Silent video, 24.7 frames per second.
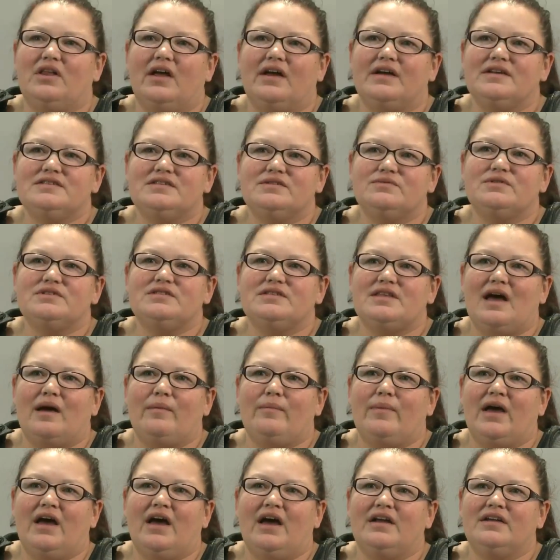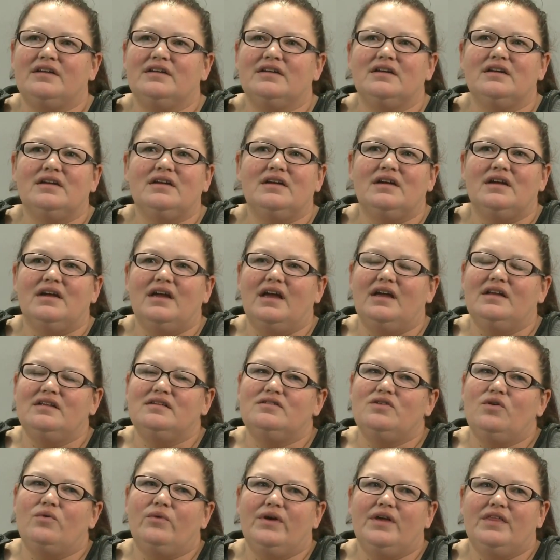realize it was that bad.
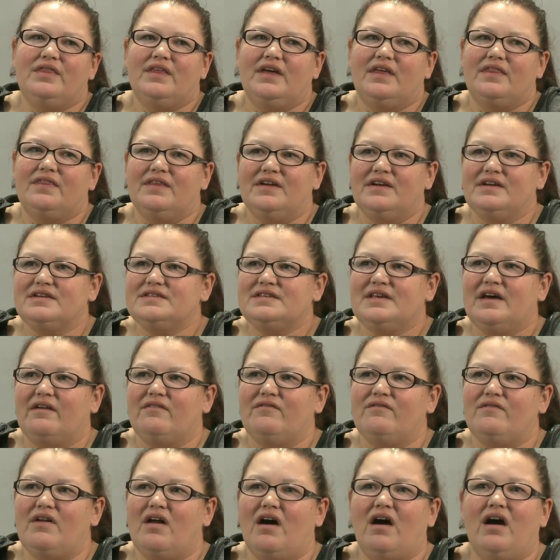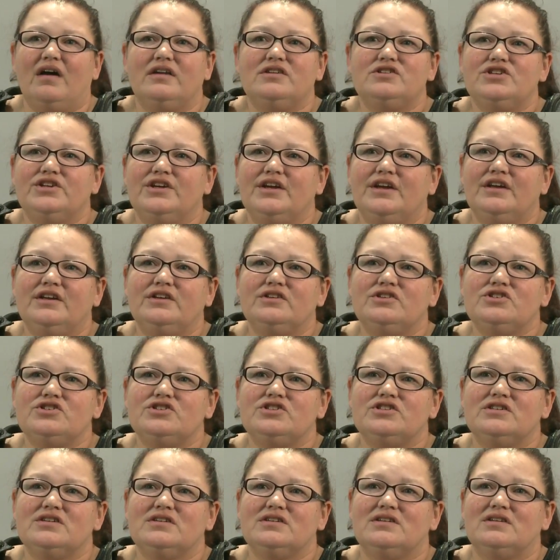And knowing that things have not
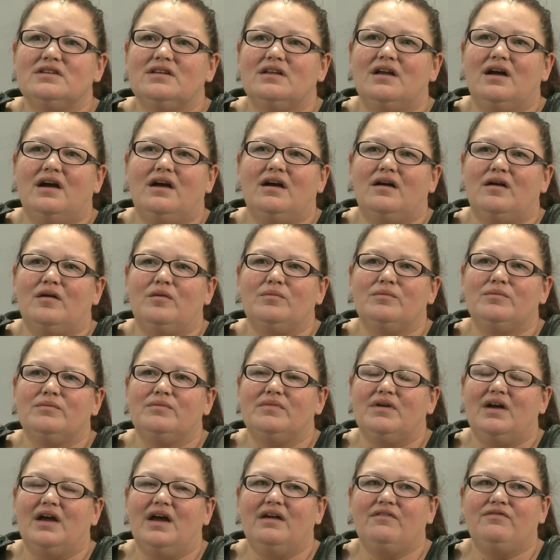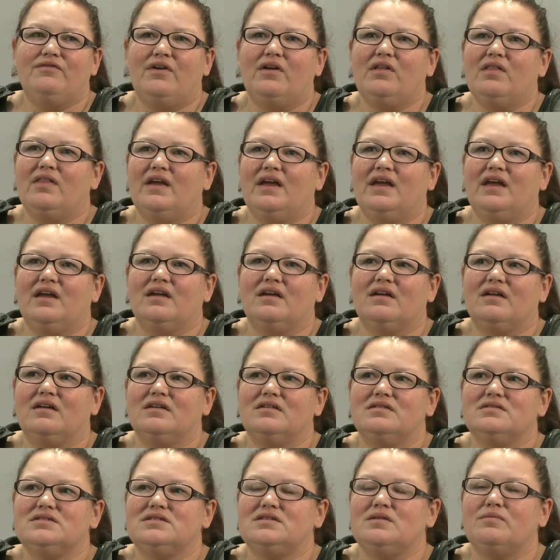changed, I felt like
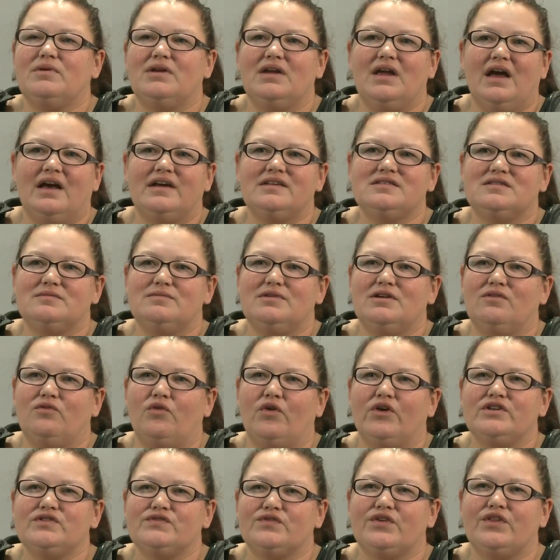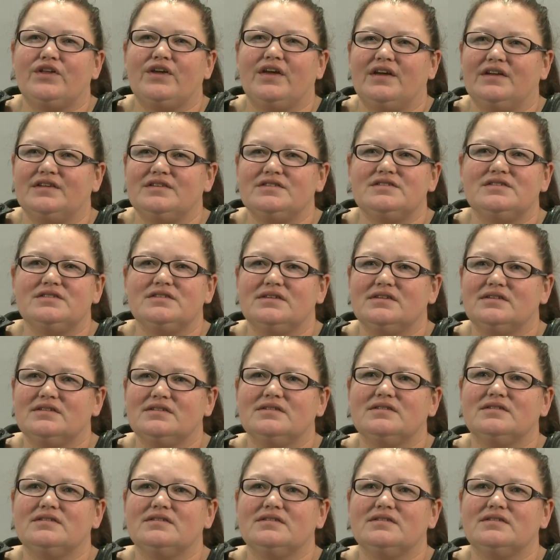somebody has to be a voice for the kids.